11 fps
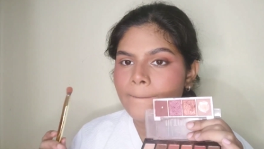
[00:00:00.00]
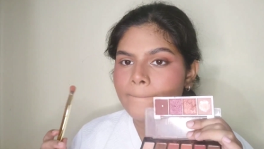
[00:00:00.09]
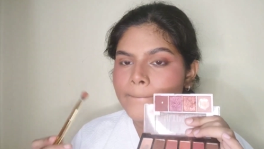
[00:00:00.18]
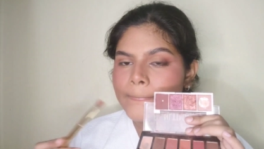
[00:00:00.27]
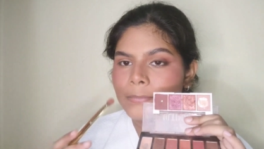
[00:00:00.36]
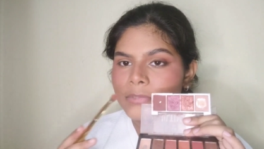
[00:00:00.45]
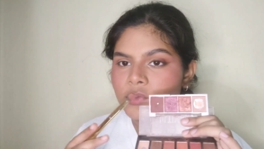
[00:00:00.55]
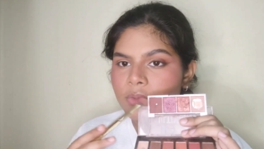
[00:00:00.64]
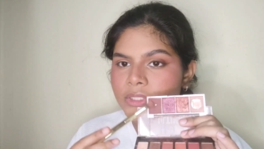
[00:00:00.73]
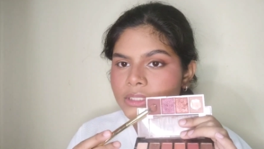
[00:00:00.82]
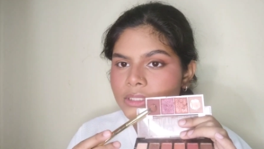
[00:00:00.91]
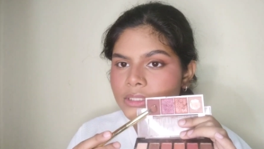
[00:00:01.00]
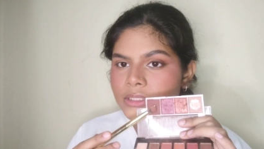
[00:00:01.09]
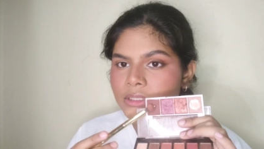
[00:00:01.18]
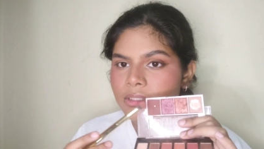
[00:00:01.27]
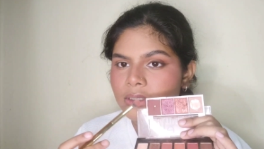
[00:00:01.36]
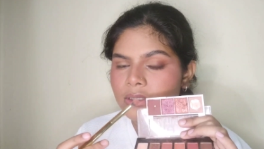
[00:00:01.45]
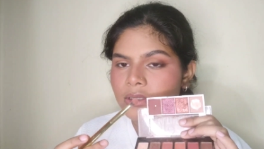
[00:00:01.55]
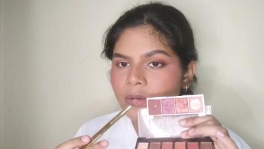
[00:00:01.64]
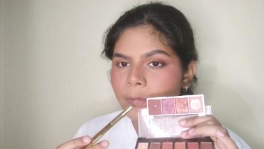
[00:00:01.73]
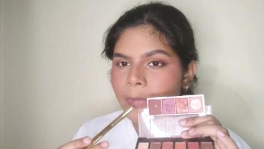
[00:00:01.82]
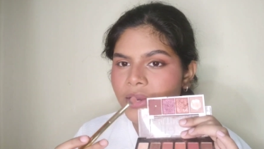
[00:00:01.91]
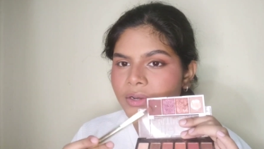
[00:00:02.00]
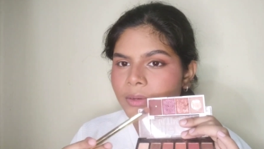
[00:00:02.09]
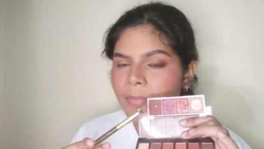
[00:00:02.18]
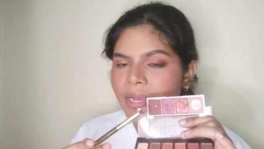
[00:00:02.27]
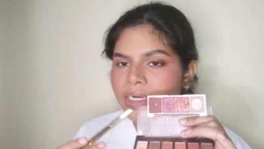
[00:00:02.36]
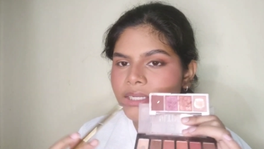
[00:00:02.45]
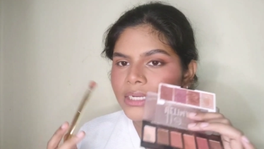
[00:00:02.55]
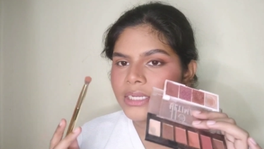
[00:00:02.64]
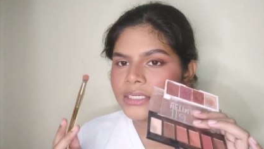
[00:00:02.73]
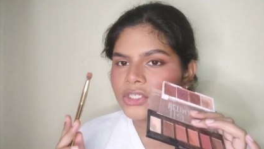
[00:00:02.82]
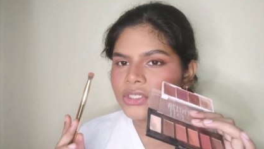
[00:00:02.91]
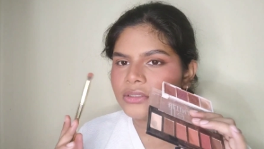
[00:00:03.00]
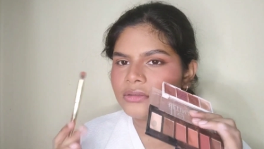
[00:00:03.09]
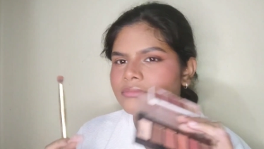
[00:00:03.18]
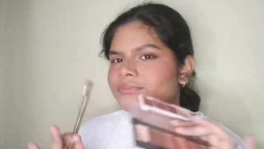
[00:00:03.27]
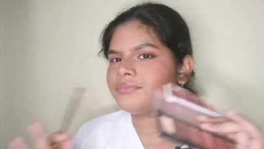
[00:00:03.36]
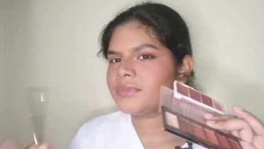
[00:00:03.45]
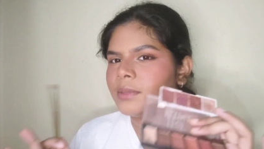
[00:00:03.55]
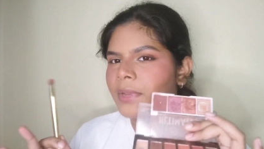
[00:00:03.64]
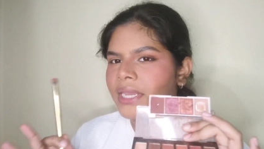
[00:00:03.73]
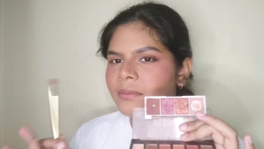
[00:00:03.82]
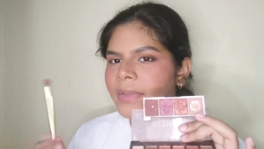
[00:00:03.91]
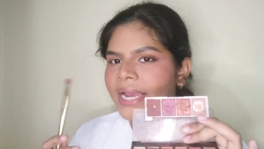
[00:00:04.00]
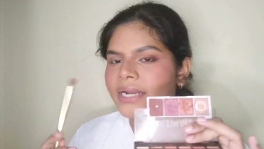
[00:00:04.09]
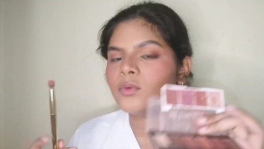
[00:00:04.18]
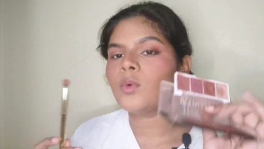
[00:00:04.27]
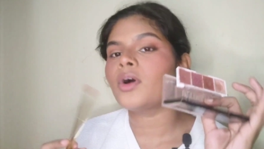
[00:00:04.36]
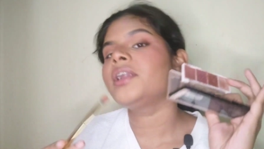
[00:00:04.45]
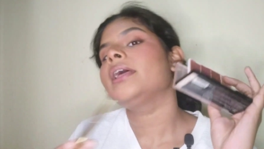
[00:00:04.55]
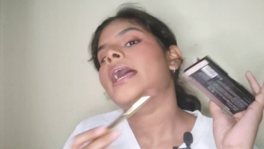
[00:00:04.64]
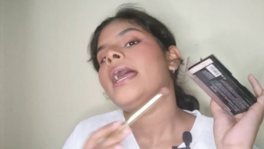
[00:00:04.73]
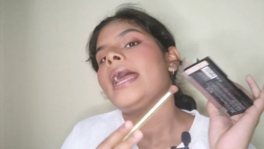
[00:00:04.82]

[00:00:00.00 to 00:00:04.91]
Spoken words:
This was the Berry Bad collection, the Berry Bad quad,